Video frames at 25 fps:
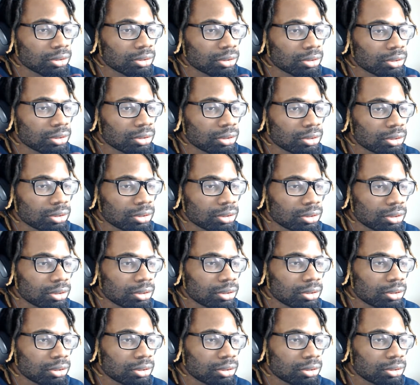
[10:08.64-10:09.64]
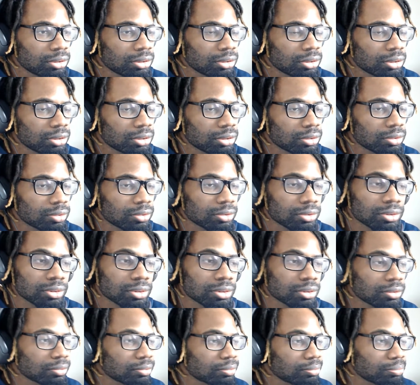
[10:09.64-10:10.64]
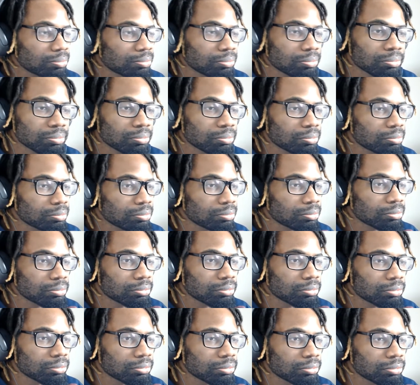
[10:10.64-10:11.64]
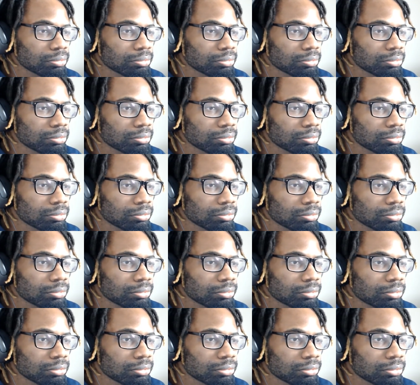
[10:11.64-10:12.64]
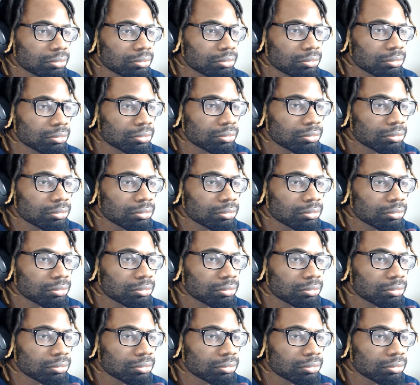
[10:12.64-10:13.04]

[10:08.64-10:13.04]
[no speech]